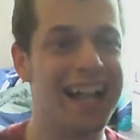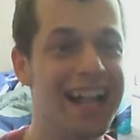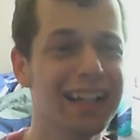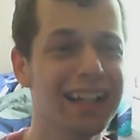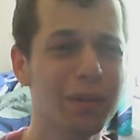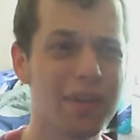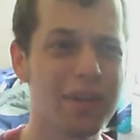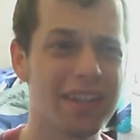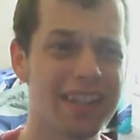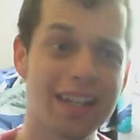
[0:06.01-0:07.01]
Hello
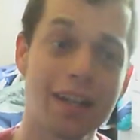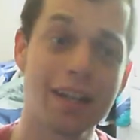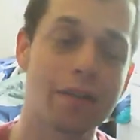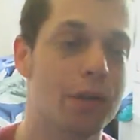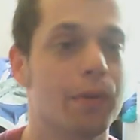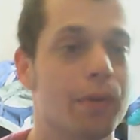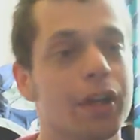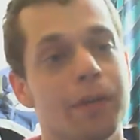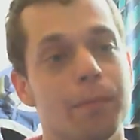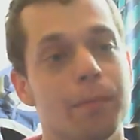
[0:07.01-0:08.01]
once again
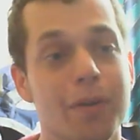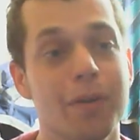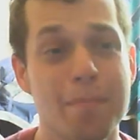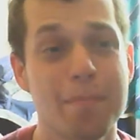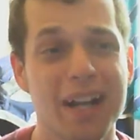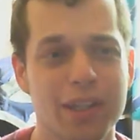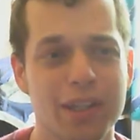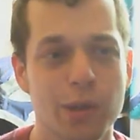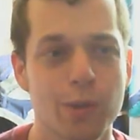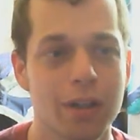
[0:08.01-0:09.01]
everyone, and welcome back
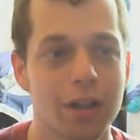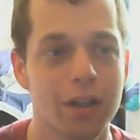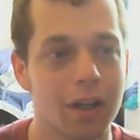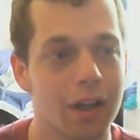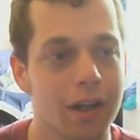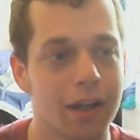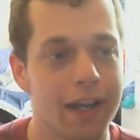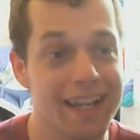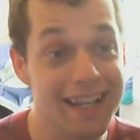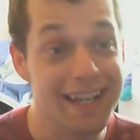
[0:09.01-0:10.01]
to
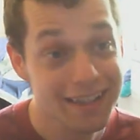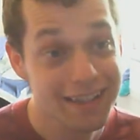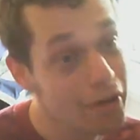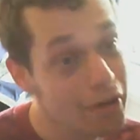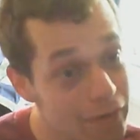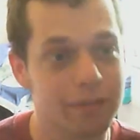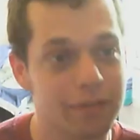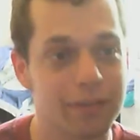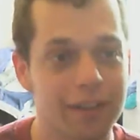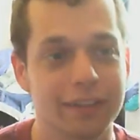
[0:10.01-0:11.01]
another
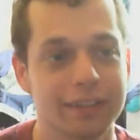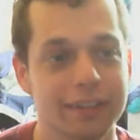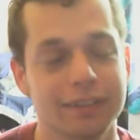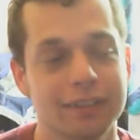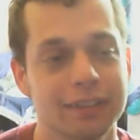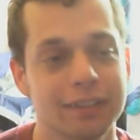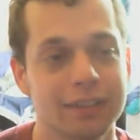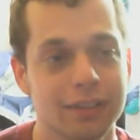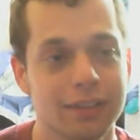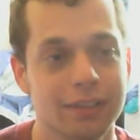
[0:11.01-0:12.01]
vlog.
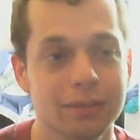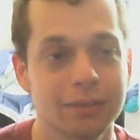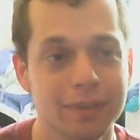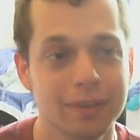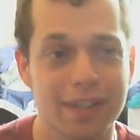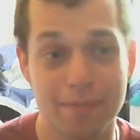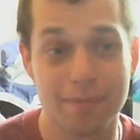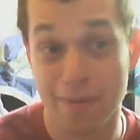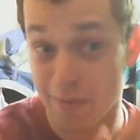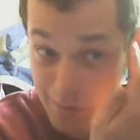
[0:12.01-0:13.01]
Oh man, I've
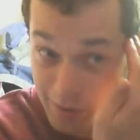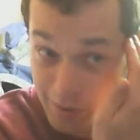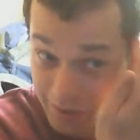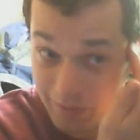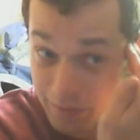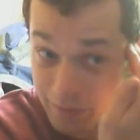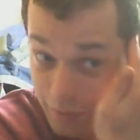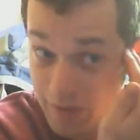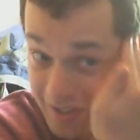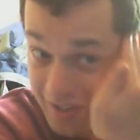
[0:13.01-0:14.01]
been recording a
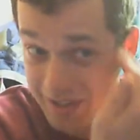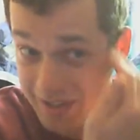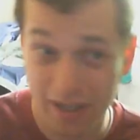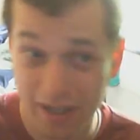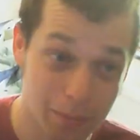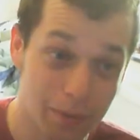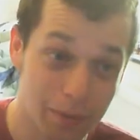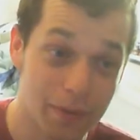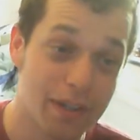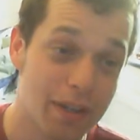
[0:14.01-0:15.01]
few of these in the past couple
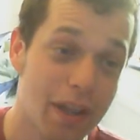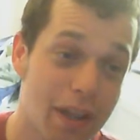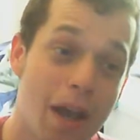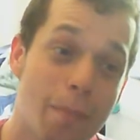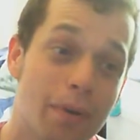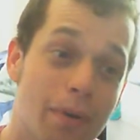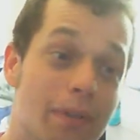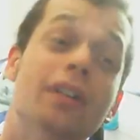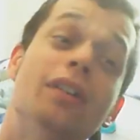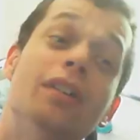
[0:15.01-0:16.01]
of days, but I
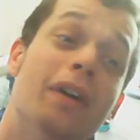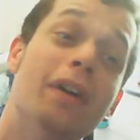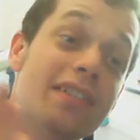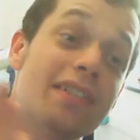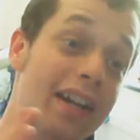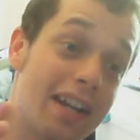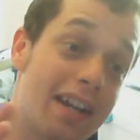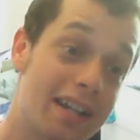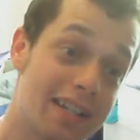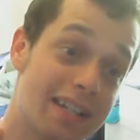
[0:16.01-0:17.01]
figured whilst
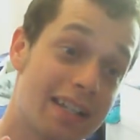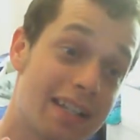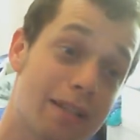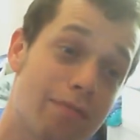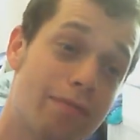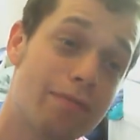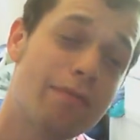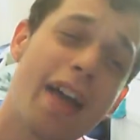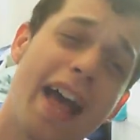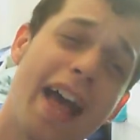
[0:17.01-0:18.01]
it's still
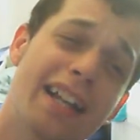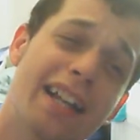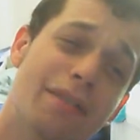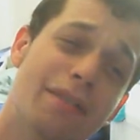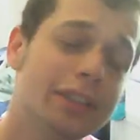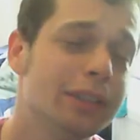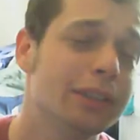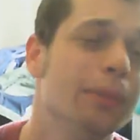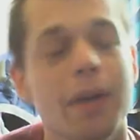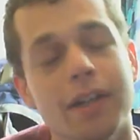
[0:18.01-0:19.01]
fairly fresh
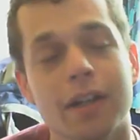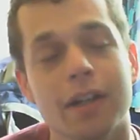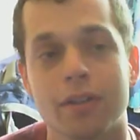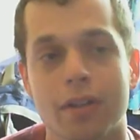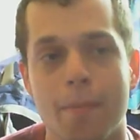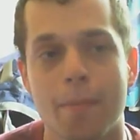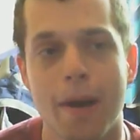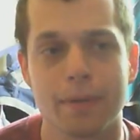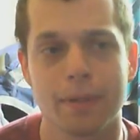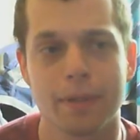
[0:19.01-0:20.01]
in my mind, I'd talk
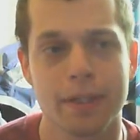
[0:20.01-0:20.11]
about